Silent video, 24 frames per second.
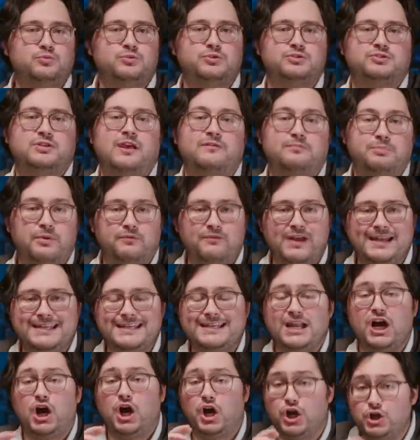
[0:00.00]
rumors have
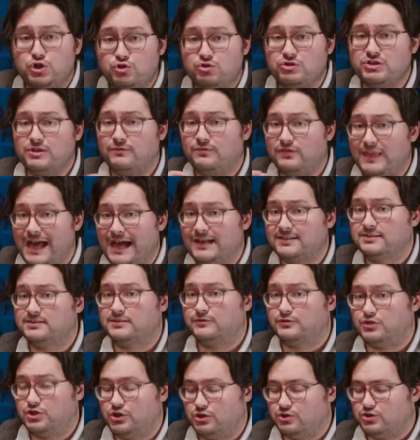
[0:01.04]
prevented hundreds of
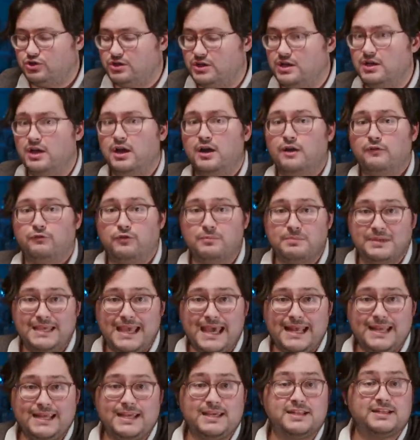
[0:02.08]
thousands of children from
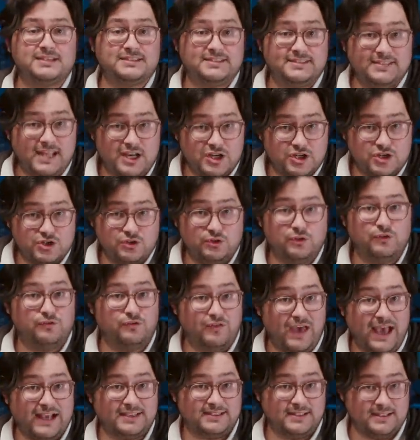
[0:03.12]
getting an essential
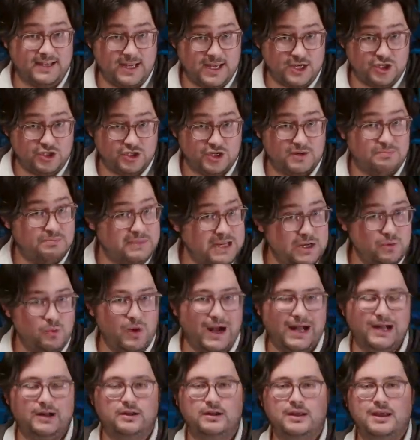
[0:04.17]
vaccination.
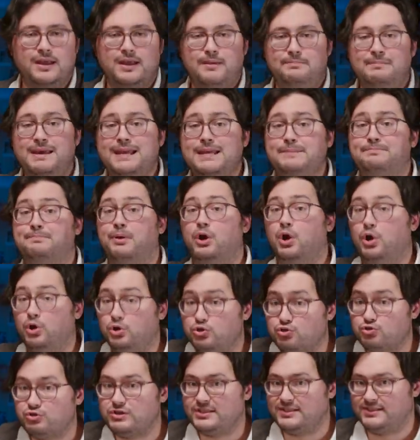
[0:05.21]
Meanwhile, many
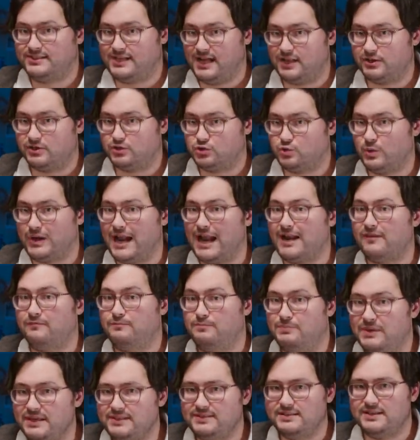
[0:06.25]
poultry sellers went out
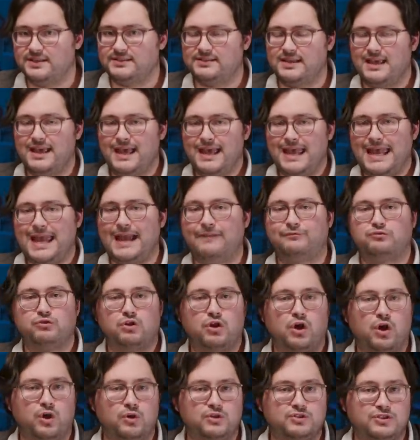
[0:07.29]
of business after
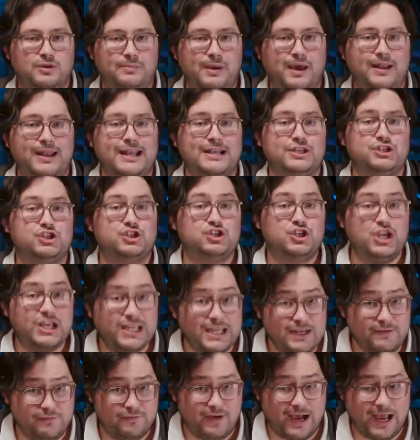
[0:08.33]
a hoax about a
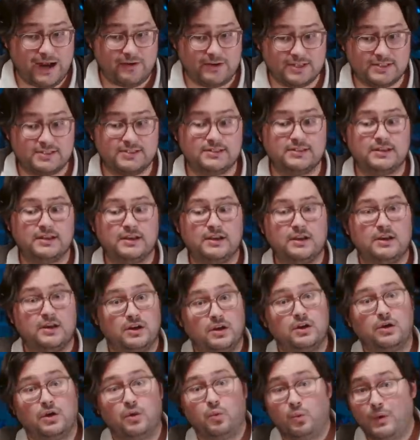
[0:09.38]
chicken virus
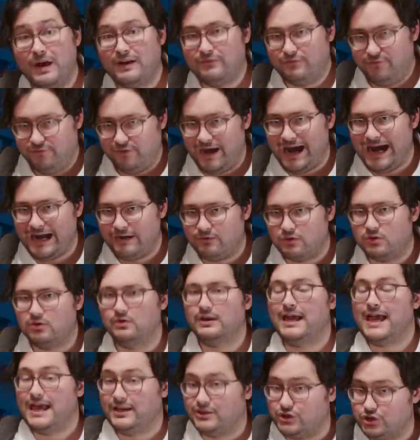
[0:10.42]
went
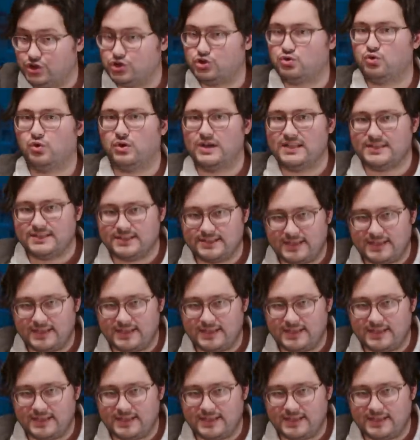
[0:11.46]
viral and destroyed